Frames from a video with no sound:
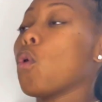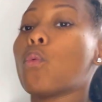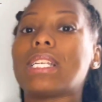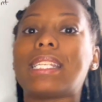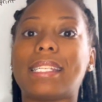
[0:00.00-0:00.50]

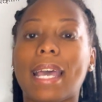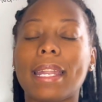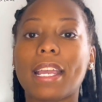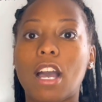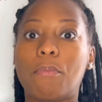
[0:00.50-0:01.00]
was
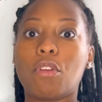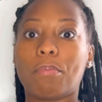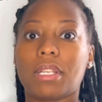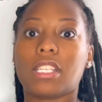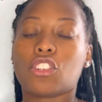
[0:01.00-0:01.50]
setting up your
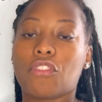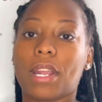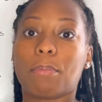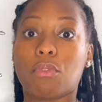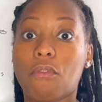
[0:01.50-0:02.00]
business
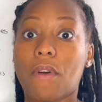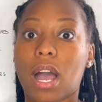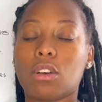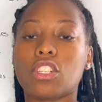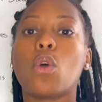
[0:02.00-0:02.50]
credit
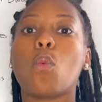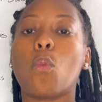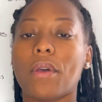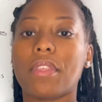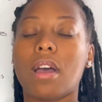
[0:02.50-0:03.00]
profiles,
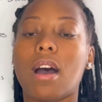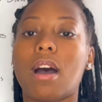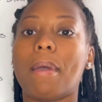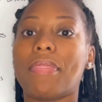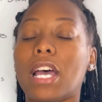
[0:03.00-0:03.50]

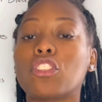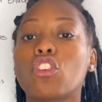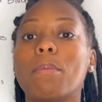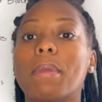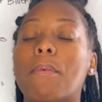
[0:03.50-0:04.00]
and that's
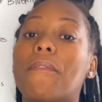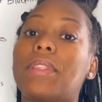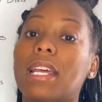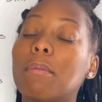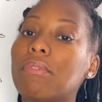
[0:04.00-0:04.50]
going to be with
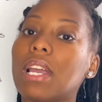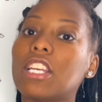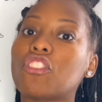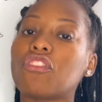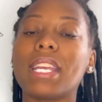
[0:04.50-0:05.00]
Dun &
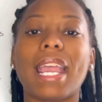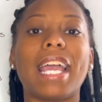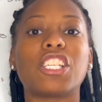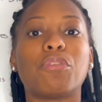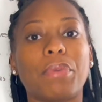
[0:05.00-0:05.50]
Bradstreet,
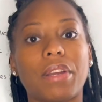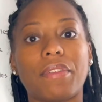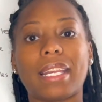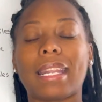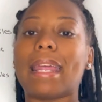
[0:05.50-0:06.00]

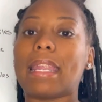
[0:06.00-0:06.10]
Experian, and